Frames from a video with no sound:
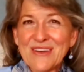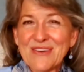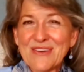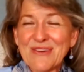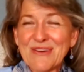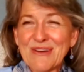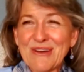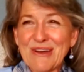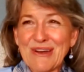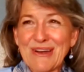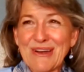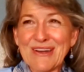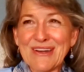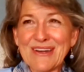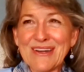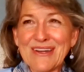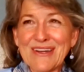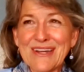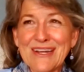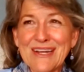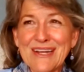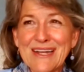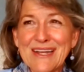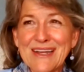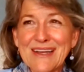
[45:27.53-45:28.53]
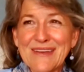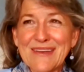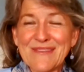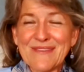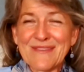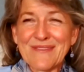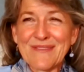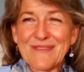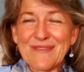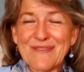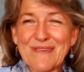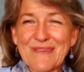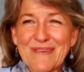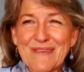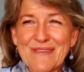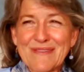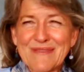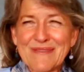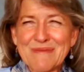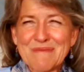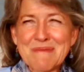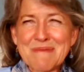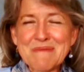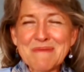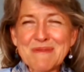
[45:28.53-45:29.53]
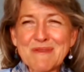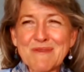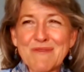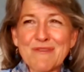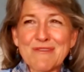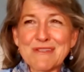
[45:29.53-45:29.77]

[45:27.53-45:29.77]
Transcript: Or remember the